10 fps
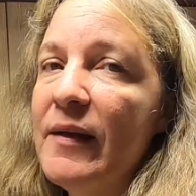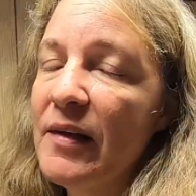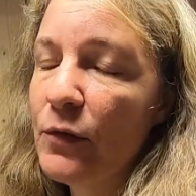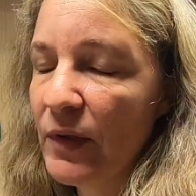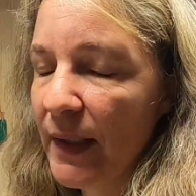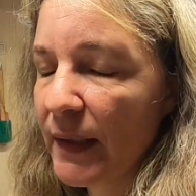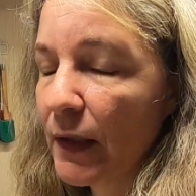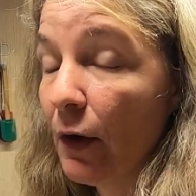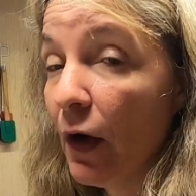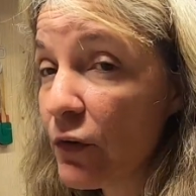as i was saying the
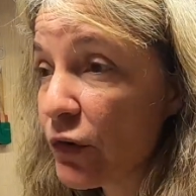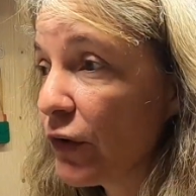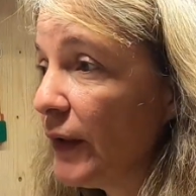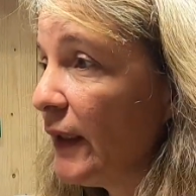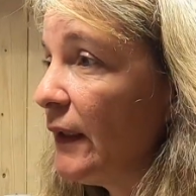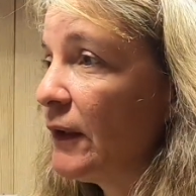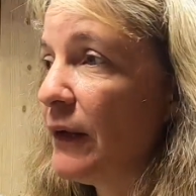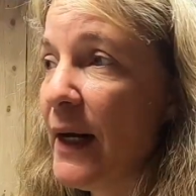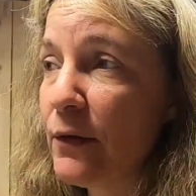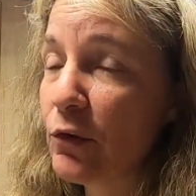cars are green the
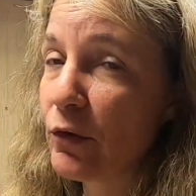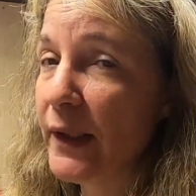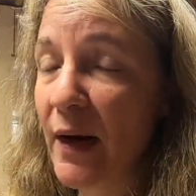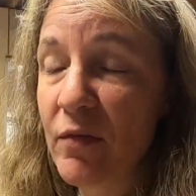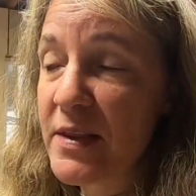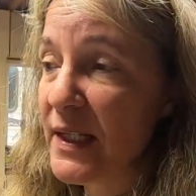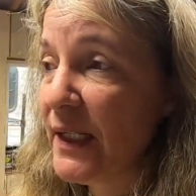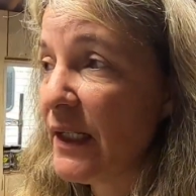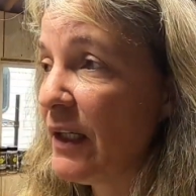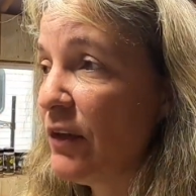ground is green
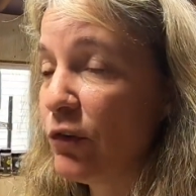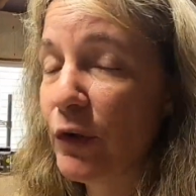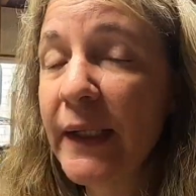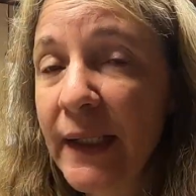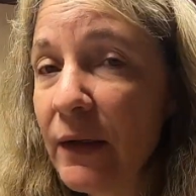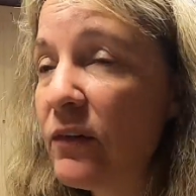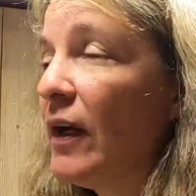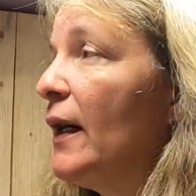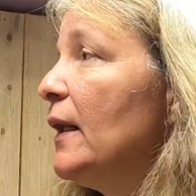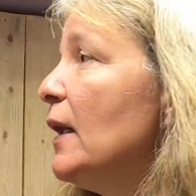everything is green
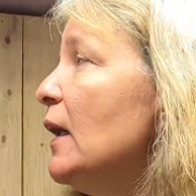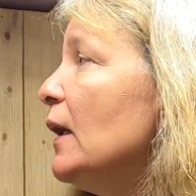outside